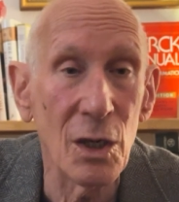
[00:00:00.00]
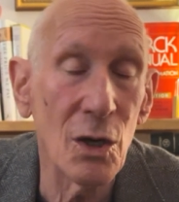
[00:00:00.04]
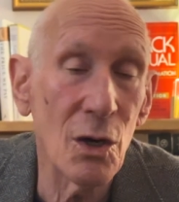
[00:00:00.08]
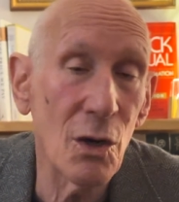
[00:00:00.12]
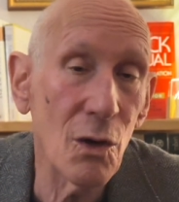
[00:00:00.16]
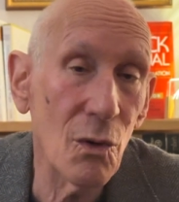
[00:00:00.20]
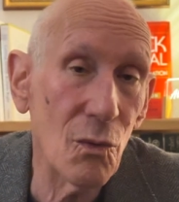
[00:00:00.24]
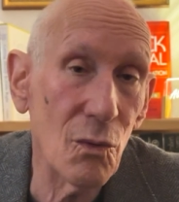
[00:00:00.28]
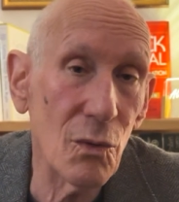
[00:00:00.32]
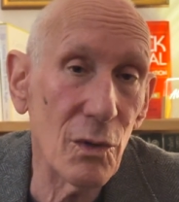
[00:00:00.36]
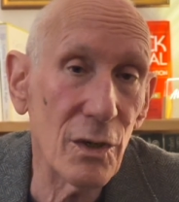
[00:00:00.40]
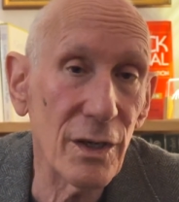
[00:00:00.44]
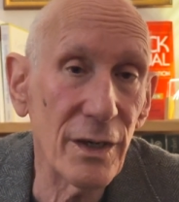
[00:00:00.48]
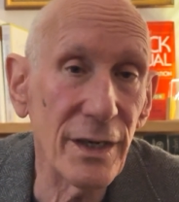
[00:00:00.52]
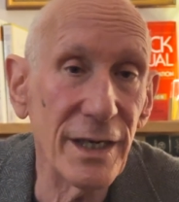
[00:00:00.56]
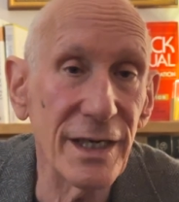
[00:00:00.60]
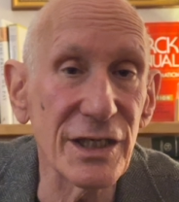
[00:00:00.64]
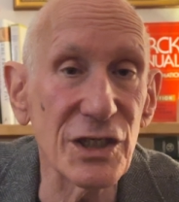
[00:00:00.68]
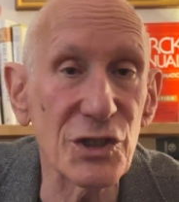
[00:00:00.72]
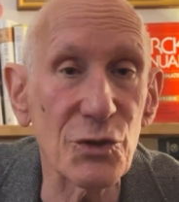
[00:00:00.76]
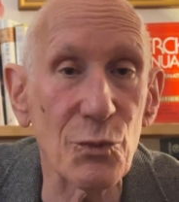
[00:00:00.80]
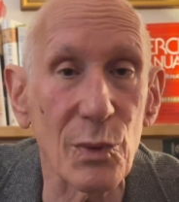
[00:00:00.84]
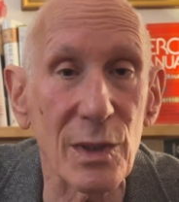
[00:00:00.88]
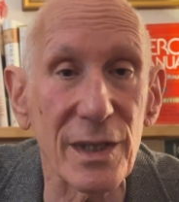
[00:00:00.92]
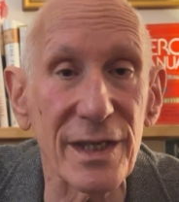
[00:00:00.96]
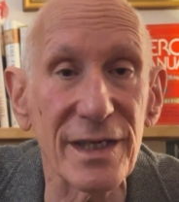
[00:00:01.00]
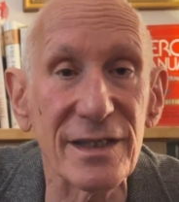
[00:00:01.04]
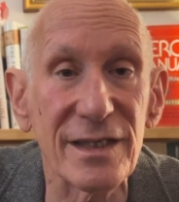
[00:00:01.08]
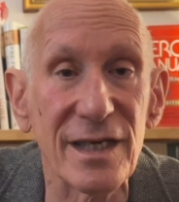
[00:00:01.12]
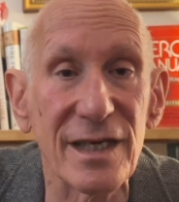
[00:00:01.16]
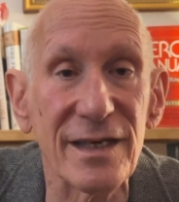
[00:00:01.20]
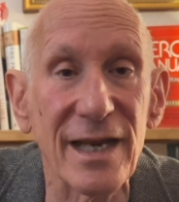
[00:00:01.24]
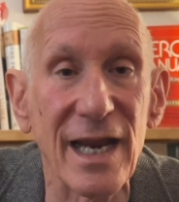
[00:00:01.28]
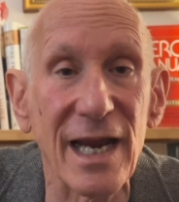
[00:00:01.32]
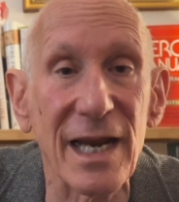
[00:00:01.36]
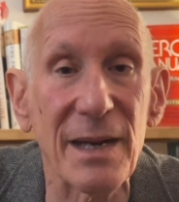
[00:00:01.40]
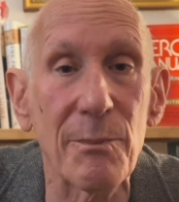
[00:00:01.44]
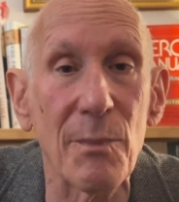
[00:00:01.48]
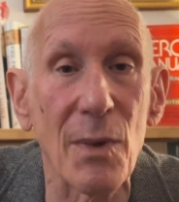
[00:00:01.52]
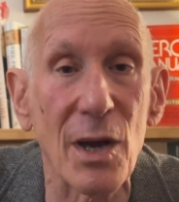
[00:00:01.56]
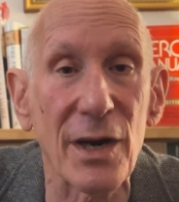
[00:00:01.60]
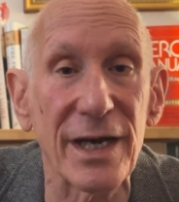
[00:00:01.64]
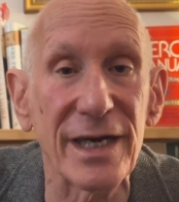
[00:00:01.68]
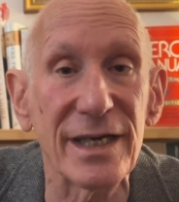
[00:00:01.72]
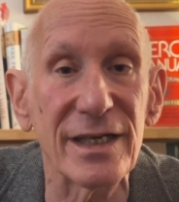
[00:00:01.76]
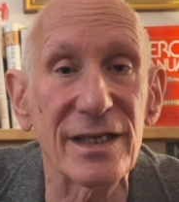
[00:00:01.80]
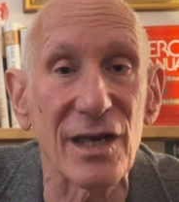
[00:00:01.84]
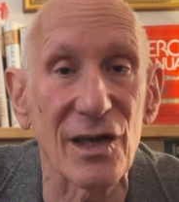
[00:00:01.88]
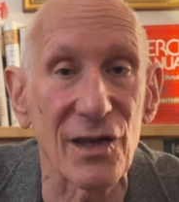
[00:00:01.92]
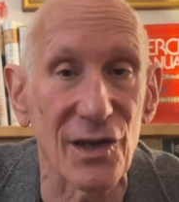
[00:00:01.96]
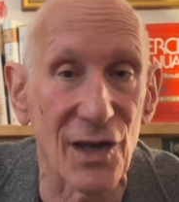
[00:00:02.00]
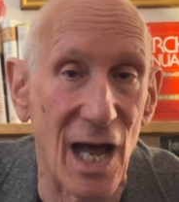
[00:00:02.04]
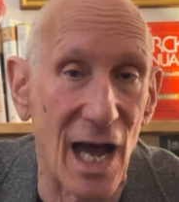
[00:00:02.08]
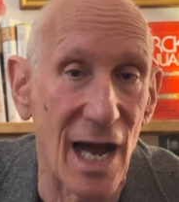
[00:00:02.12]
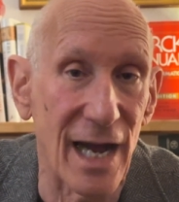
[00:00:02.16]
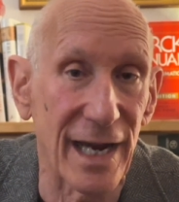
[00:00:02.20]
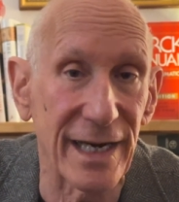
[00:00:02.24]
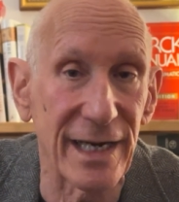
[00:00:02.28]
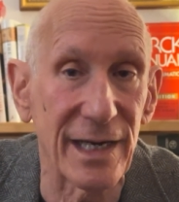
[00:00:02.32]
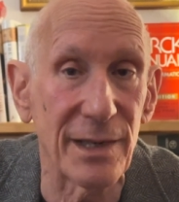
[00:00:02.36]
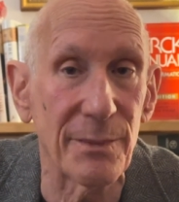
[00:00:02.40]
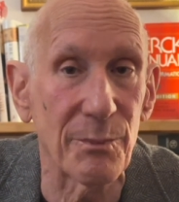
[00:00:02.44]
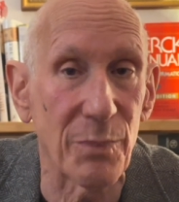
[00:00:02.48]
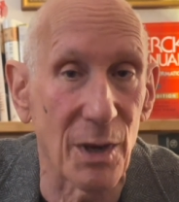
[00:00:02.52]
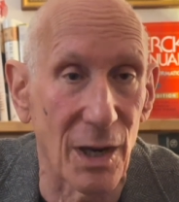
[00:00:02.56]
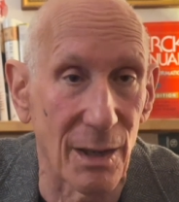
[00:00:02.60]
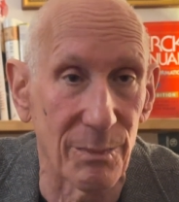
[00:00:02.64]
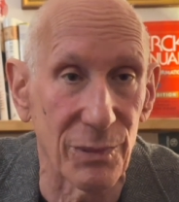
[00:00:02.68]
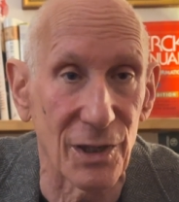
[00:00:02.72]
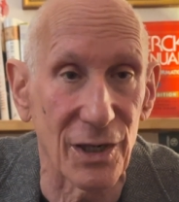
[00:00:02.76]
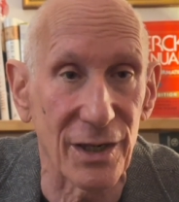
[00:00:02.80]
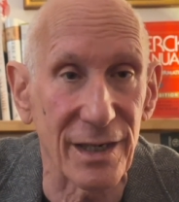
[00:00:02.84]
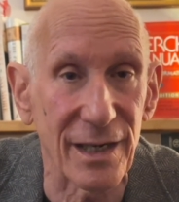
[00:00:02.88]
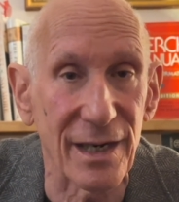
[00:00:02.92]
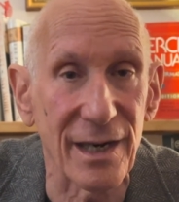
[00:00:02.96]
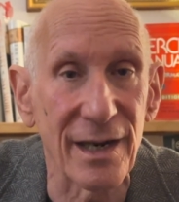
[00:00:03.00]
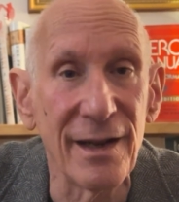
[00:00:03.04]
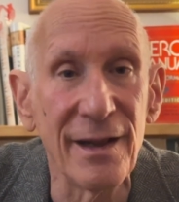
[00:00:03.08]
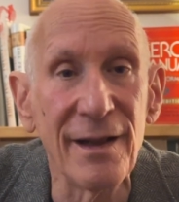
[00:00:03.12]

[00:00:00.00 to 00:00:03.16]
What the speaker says: or he's willing to take money to lie in public,